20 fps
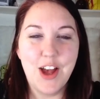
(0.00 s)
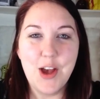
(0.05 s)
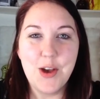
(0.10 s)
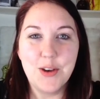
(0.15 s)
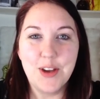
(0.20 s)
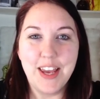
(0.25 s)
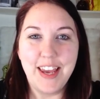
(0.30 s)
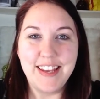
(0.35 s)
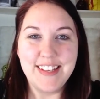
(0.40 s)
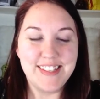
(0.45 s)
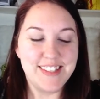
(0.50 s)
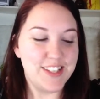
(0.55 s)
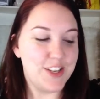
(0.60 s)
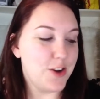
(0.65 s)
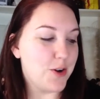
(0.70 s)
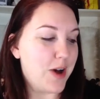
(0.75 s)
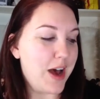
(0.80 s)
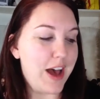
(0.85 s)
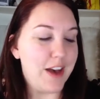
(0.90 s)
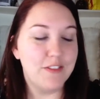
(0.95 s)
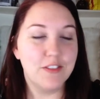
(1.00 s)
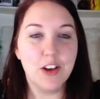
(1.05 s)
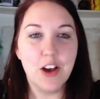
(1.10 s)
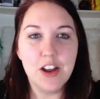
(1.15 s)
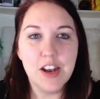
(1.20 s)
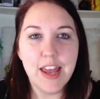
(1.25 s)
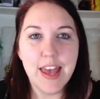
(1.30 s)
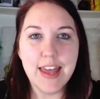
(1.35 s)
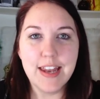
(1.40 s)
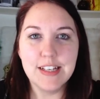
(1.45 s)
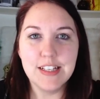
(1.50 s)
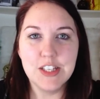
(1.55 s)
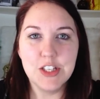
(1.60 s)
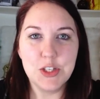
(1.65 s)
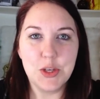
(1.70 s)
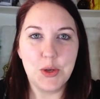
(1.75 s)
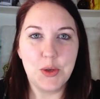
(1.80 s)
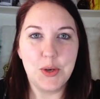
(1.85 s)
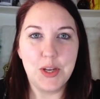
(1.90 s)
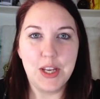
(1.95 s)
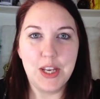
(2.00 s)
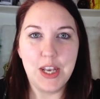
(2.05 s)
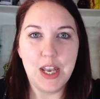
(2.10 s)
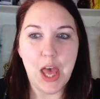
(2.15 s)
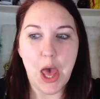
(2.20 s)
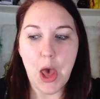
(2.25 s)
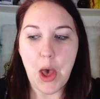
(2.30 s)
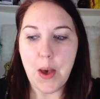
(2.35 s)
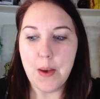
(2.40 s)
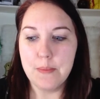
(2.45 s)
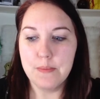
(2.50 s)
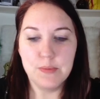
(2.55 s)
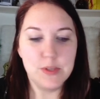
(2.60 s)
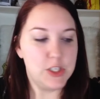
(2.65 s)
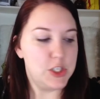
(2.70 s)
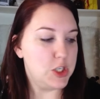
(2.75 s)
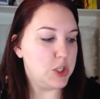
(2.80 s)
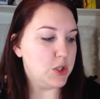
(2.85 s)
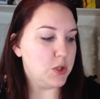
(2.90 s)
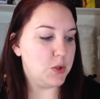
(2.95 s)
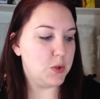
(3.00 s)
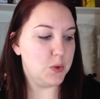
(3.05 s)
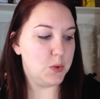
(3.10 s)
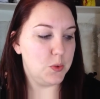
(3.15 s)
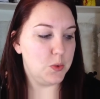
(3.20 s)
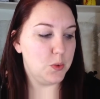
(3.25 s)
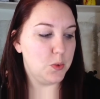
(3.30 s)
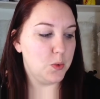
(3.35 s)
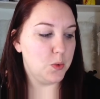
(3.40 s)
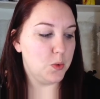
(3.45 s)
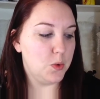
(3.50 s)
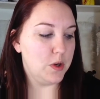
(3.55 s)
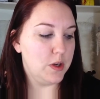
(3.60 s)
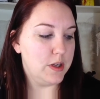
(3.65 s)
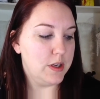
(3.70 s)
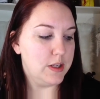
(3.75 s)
Okay, so I've gone ahead and scooted up to